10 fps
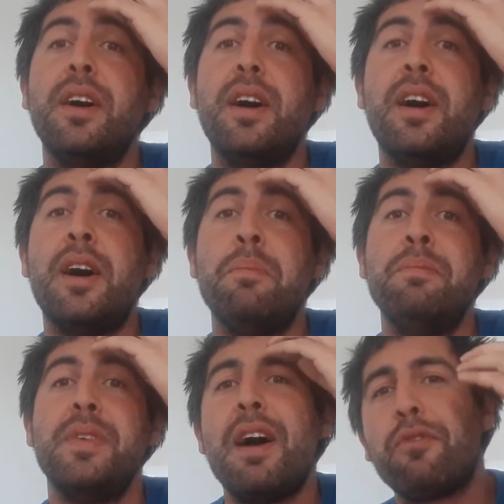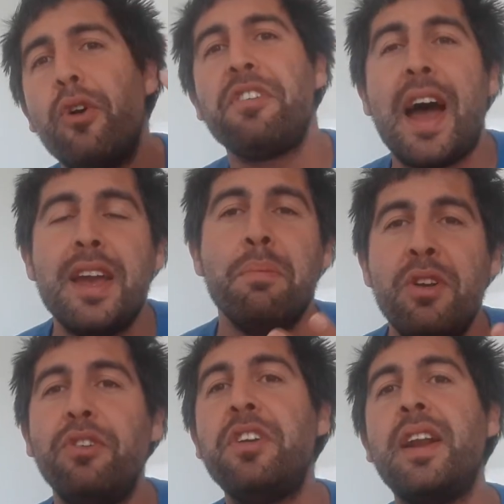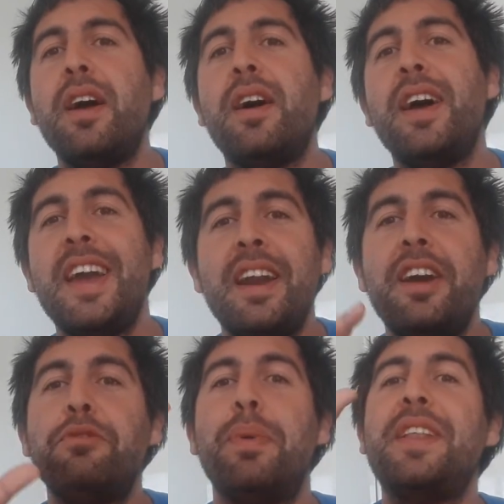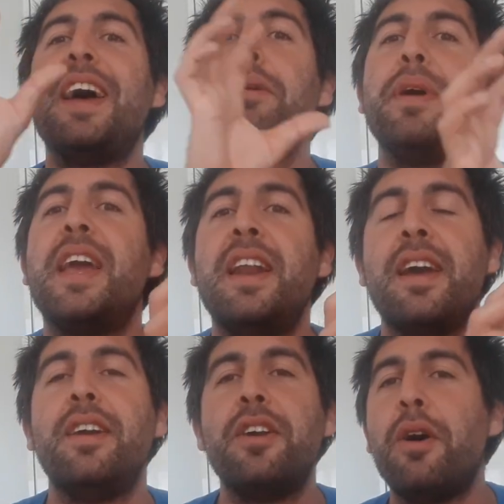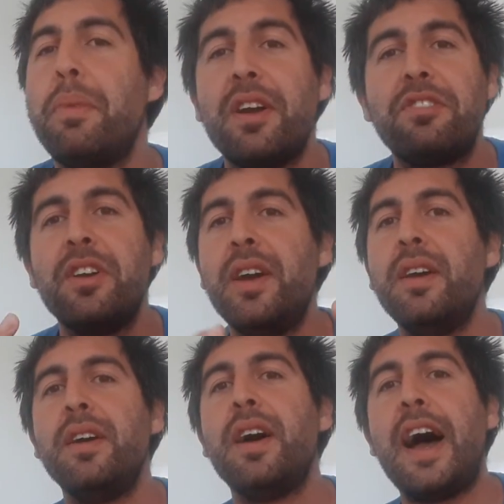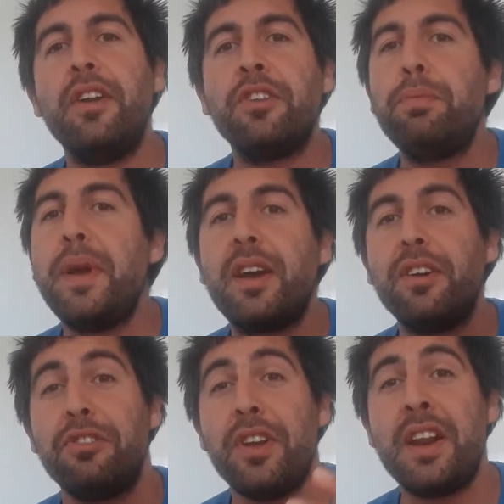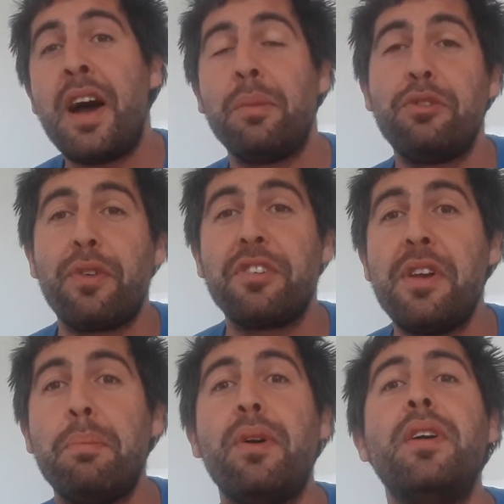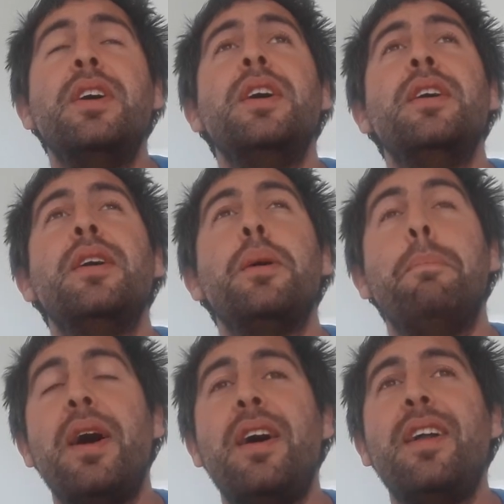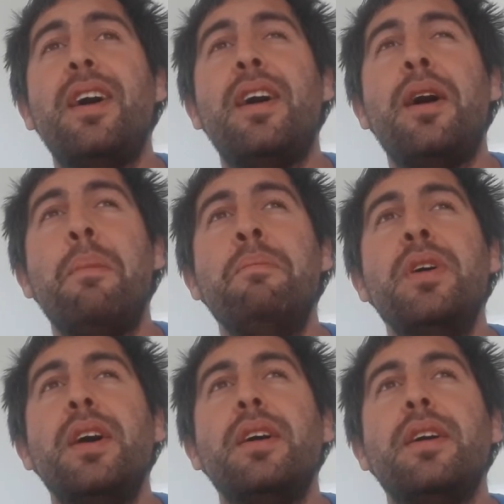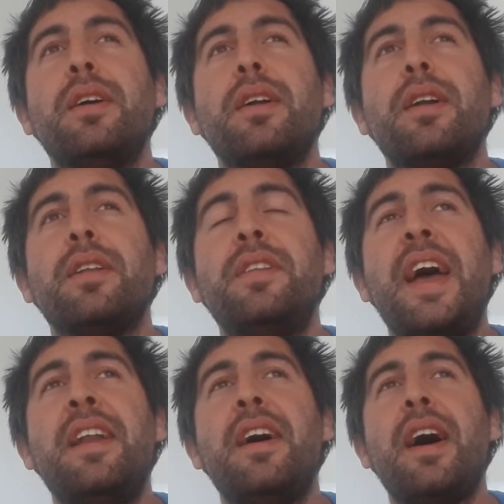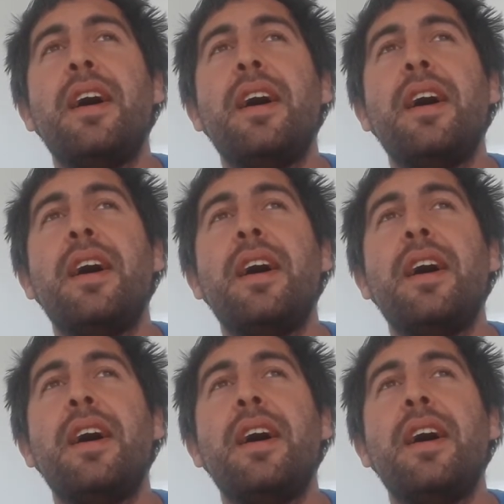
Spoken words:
yeah, of course, I am using English, but at the beginning, you know, because I don't speak Surinaams, for example. But even